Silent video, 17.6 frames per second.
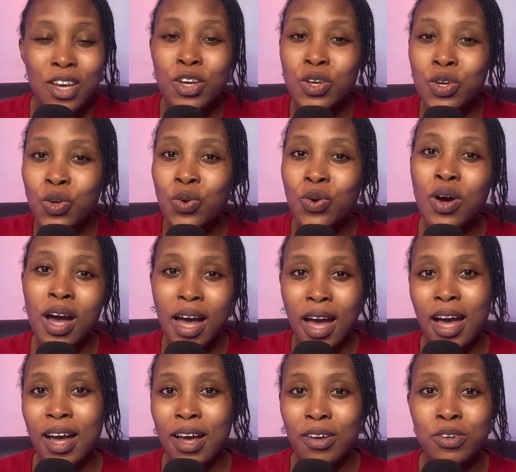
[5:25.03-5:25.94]
you
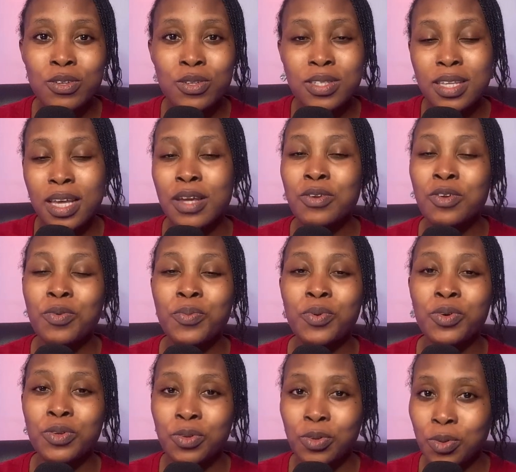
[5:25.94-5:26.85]
sign up
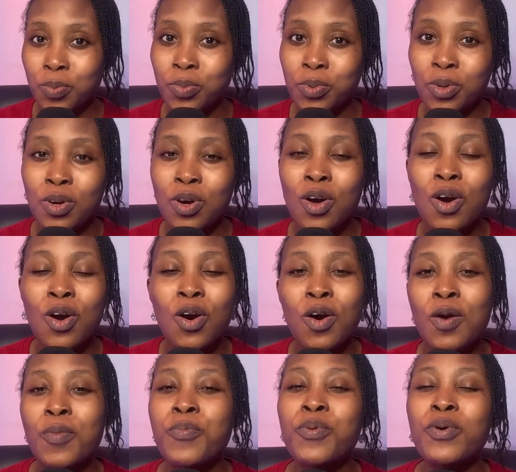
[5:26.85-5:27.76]
on Upwork.
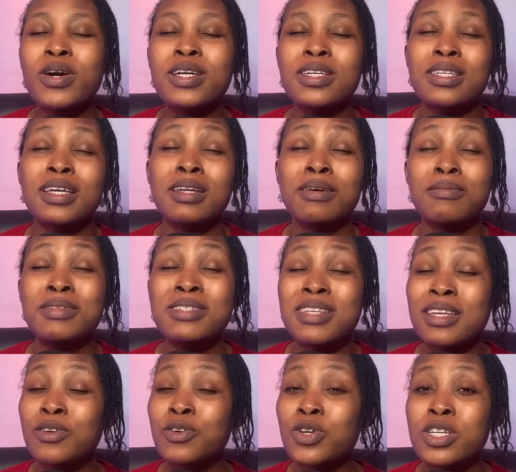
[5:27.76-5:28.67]
Upwork
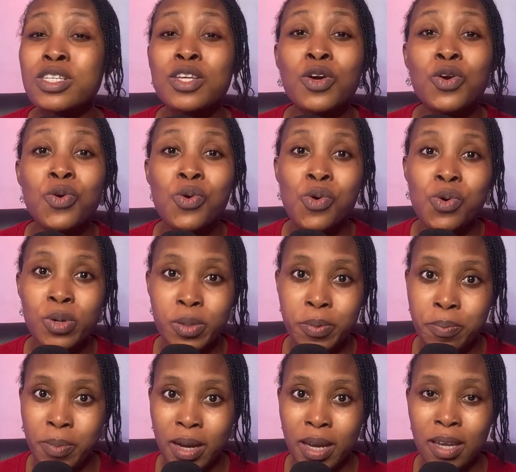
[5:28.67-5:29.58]
is a gold
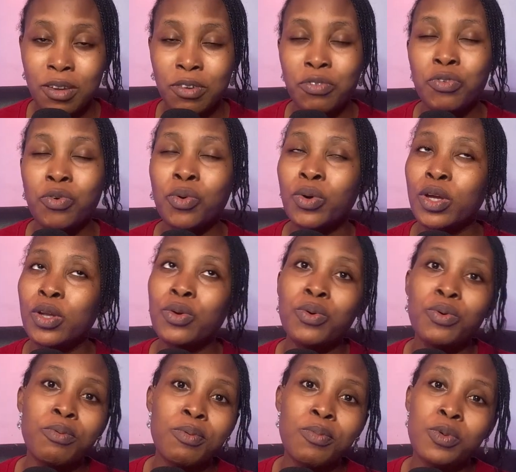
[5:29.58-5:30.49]
mine for
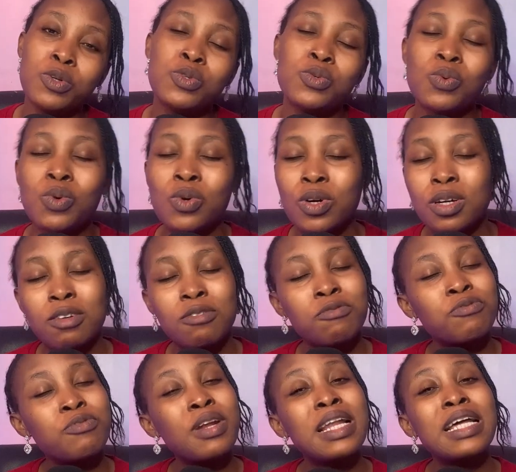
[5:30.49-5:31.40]
remote work
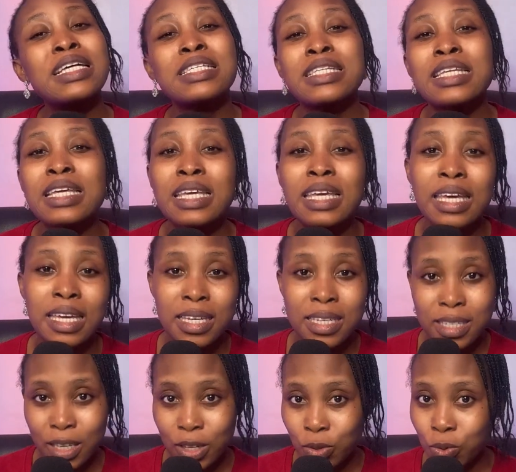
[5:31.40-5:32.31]
and freelancing
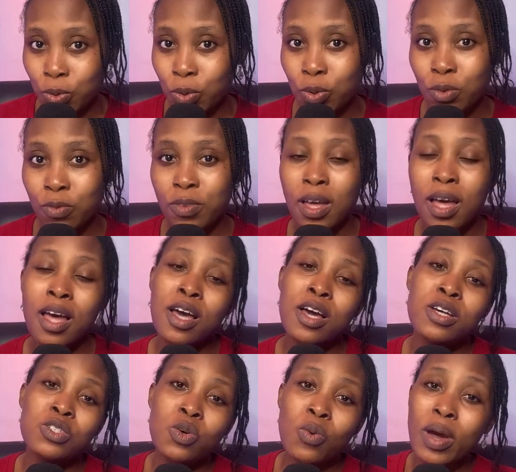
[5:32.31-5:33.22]
gigs and all of that.
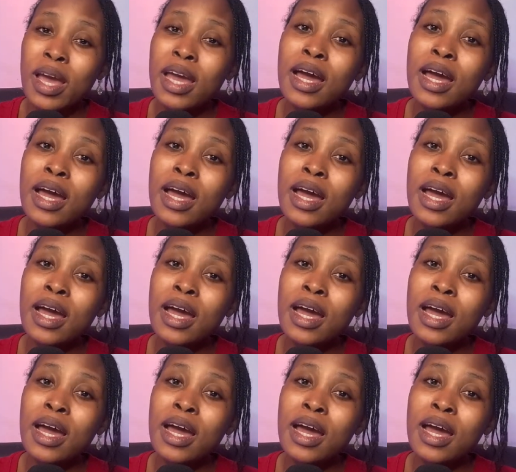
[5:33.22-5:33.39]
So why